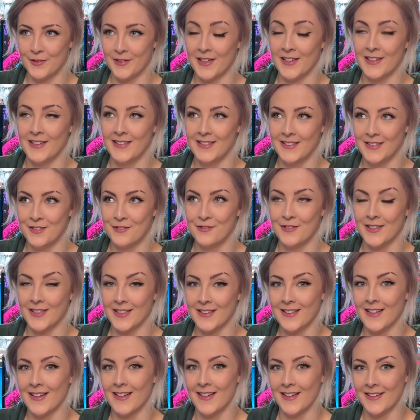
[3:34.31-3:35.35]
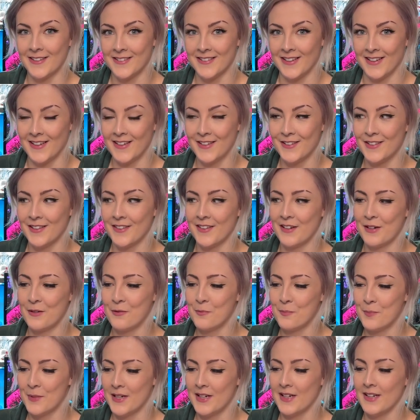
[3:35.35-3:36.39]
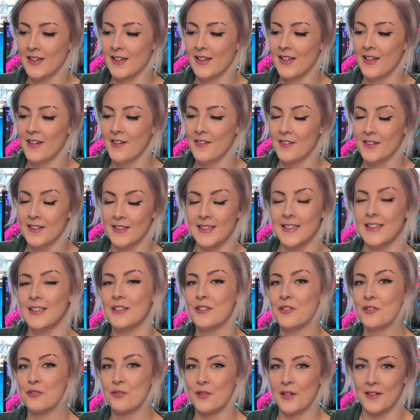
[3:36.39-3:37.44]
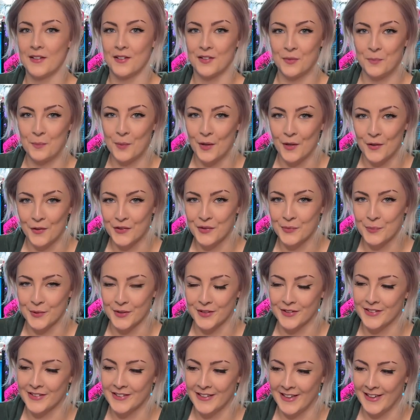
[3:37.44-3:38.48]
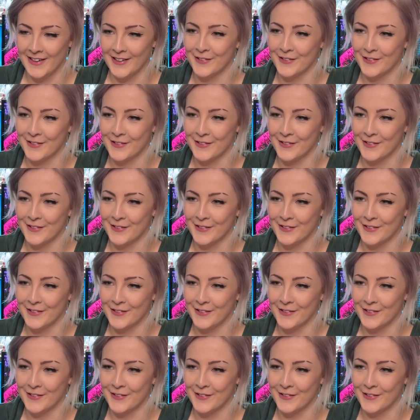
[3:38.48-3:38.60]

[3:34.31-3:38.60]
I literally did that last night, so then I would be the least stressed possible today.